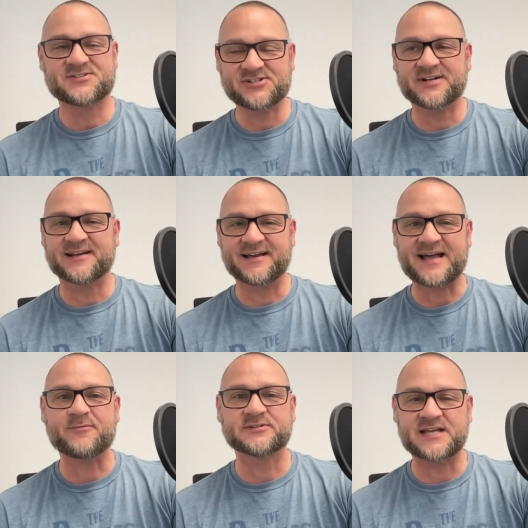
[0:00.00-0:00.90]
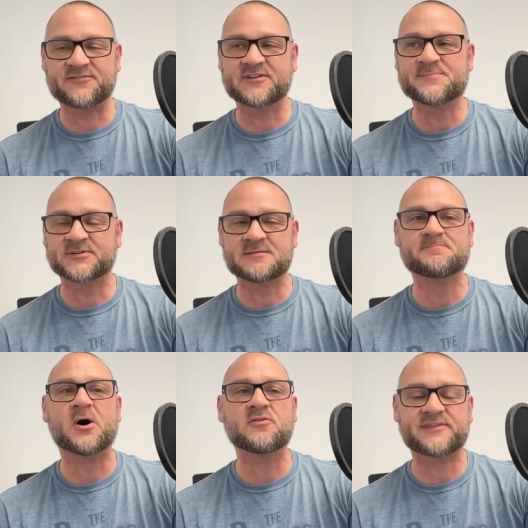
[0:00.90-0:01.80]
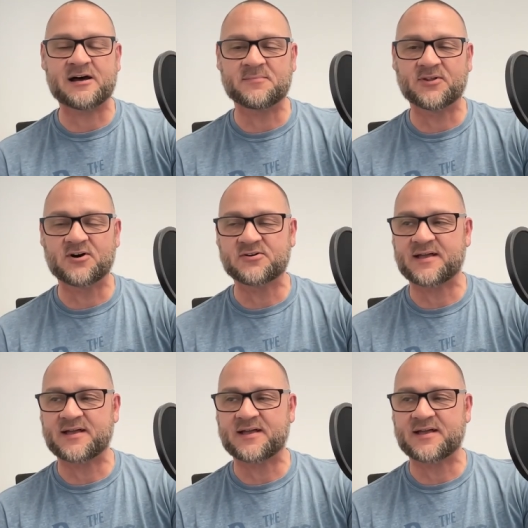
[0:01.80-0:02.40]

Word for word: sure. And I will definitely put them both down below.